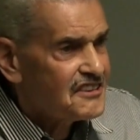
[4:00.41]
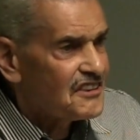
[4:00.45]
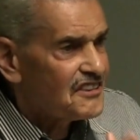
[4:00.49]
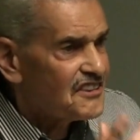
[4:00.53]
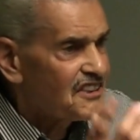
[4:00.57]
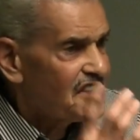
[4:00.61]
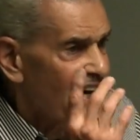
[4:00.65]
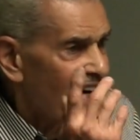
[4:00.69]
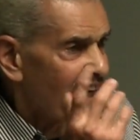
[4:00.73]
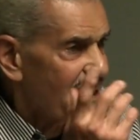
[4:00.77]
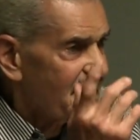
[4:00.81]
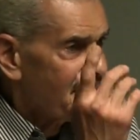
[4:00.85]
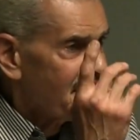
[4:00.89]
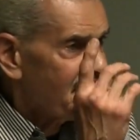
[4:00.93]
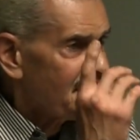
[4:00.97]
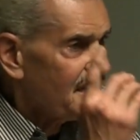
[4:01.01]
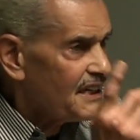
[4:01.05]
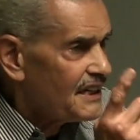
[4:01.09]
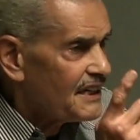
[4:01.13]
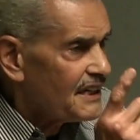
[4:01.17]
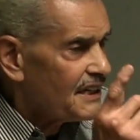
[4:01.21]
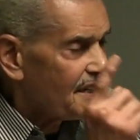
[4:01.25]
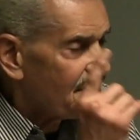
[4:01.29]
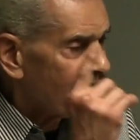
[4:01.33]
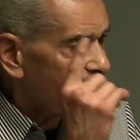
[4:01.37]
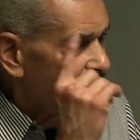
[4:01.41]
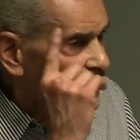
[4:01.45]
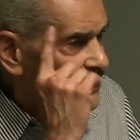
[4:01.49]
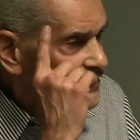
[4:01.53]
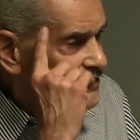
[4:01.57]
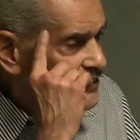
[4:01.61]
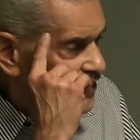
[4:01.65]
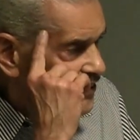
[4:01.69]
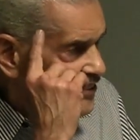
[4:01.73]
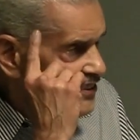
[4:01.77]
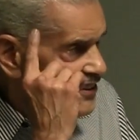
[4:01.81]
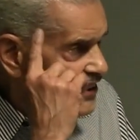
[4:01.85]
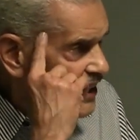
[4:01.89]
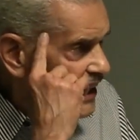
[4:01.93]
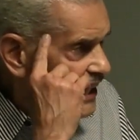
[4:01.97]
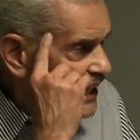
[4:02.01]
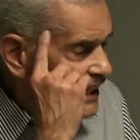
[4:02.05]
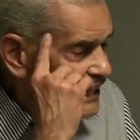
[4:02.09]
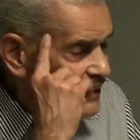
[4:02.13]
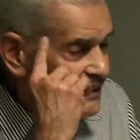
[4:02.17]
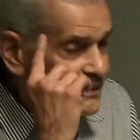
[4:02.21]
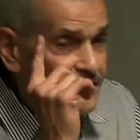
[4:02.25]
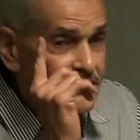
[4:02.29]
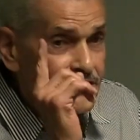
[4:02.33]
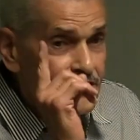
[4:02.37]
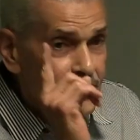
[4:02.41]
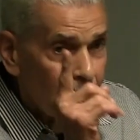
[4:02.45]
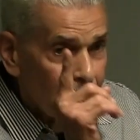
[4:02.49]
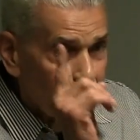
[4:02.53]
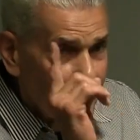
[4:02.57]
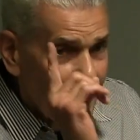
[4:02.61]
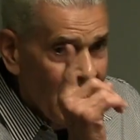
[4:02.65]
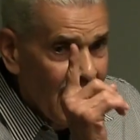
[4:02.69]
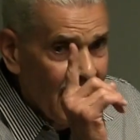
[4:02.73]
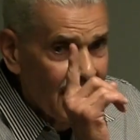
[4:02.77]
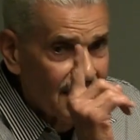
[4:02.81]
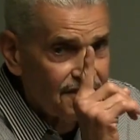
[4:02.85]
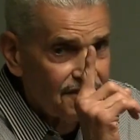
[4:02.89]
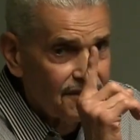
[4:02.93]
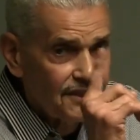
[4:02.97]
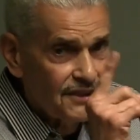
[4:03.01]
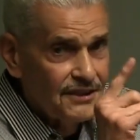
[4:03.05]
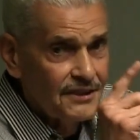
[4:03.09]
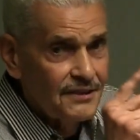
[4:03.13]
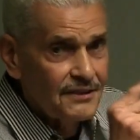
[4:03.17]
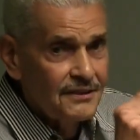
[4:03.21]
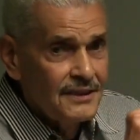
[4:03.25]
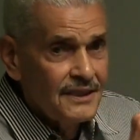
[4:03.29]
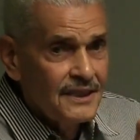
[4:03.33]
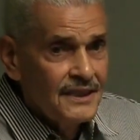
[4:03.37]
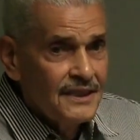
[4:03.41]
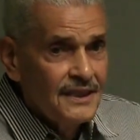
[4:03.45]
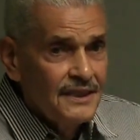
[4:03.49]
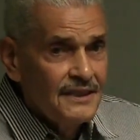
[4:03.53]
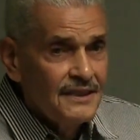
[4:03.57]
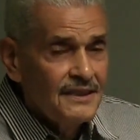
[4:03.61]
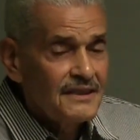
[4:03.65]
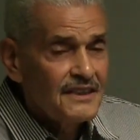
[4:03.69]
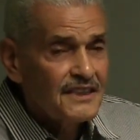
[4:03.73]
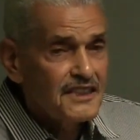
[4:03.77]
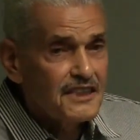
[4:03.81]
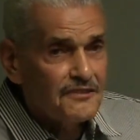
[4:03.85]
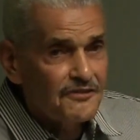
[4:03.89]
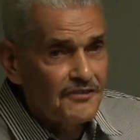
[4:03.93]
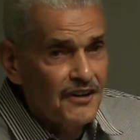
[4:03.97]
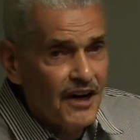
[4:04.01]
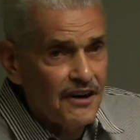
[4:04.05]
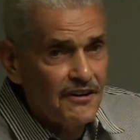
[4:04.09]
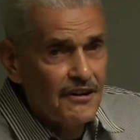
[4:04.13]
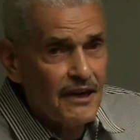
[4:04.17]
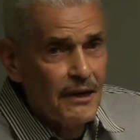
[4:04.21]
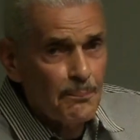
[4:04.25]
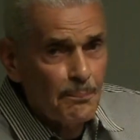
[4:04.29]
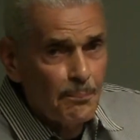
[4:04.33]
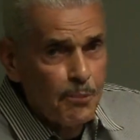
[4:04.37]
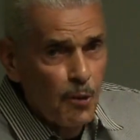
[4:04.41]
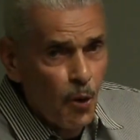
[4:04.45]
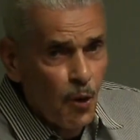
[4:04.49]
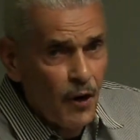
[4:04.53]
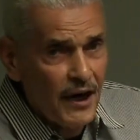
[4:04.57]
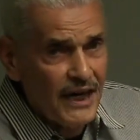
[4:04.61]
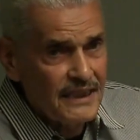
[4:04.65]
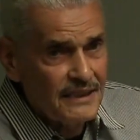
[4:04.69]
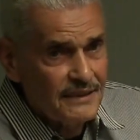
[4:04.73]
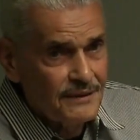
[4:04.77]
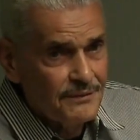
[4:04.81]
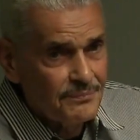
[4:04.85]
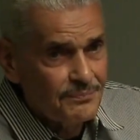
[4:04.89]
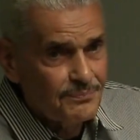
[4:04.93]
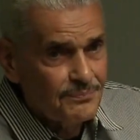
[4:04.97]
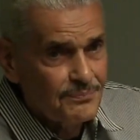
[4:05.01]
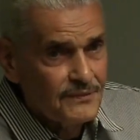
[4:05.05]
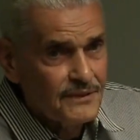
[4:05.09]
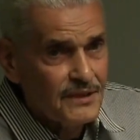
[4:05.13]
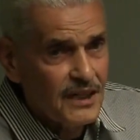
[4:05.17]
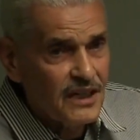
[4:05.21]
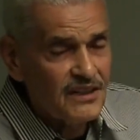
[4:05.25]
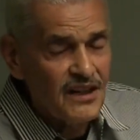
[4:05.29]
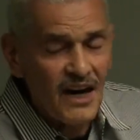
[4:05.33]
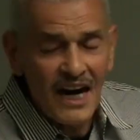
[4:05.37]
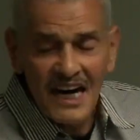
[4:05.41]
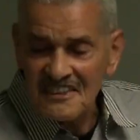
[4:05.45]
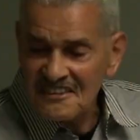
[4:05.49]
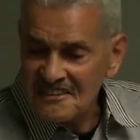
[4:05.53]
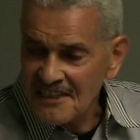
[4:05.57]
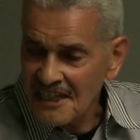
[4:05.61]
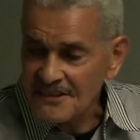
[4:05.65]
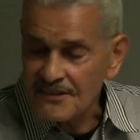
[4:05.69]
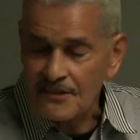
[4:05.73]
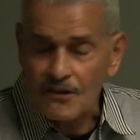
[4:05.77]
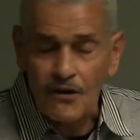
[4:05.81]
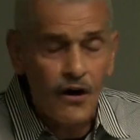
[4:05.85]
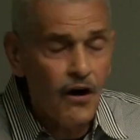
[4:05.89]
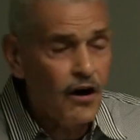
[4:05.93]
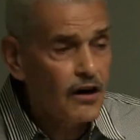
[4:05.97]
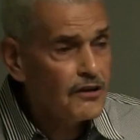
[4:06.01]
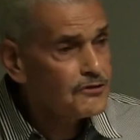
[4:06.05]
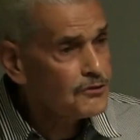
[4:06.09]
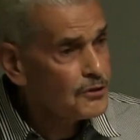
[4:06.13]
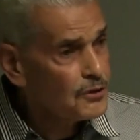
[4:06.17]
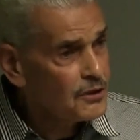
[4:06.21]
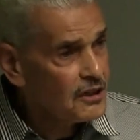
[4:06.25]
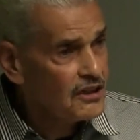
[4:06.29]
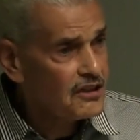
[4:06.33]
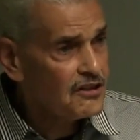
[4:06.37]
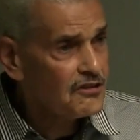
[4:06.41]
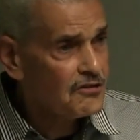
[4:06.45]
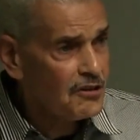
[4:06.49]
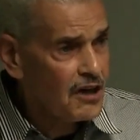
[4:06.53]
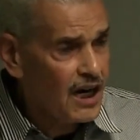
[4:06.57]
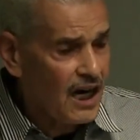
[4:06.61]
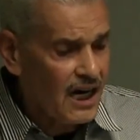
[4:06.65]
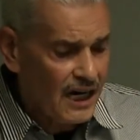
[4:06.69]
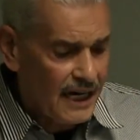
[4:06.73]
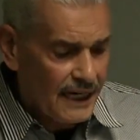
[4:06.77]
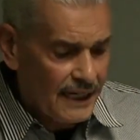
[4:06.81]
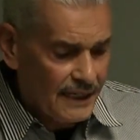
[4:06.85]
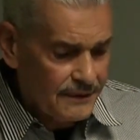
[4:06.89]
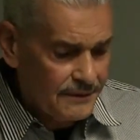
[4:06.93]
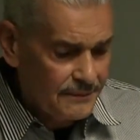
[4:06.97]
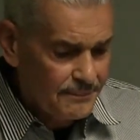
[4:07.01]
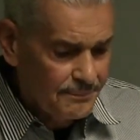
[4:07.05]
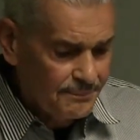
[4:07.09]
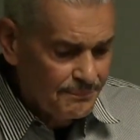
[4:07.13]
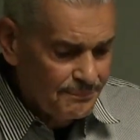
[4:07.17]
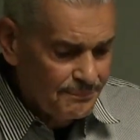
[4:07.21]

to take heed, to think, to ponder. It's very important. Allah says it all through the Quran.